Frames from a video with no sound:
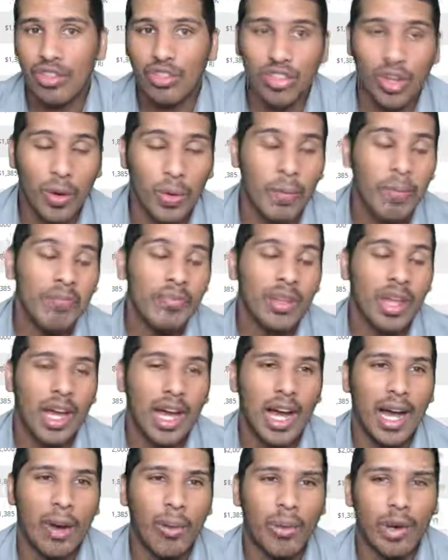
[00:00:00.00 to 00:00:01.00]
So
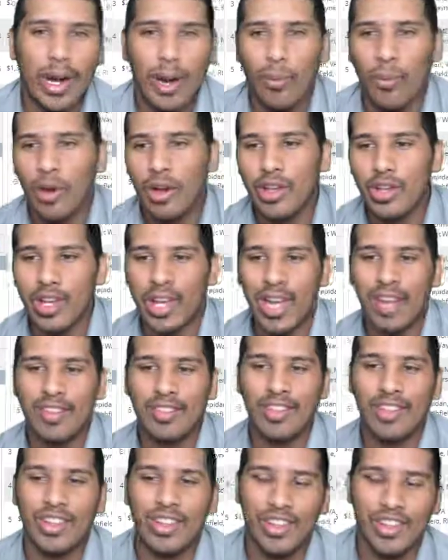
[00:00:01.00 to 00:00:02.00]
what I want you
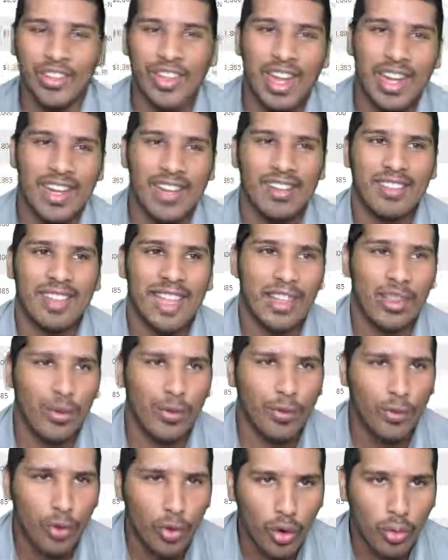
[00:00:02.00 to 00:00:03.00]
guys to understand is that the
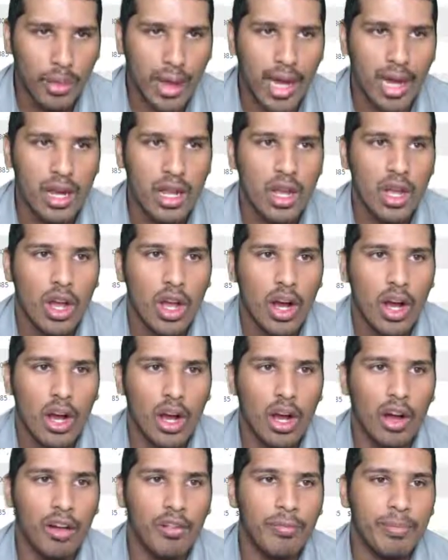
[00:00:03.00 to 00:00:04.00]
format
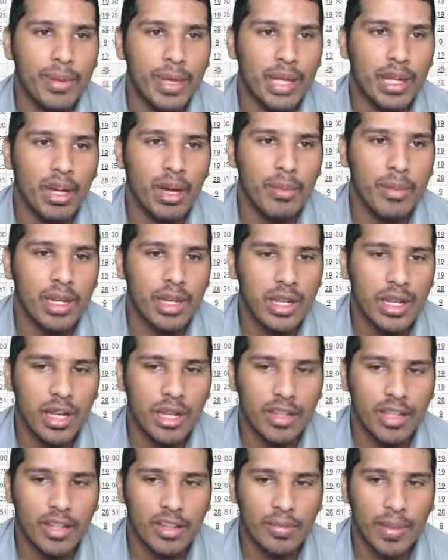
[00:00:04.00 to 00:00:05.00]
of becoming a
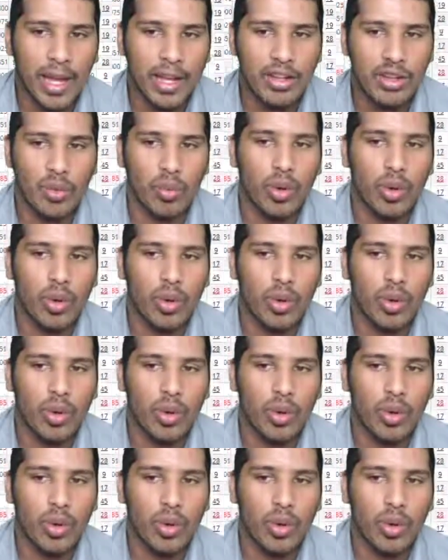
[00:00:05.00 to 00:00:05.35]
dispatcher,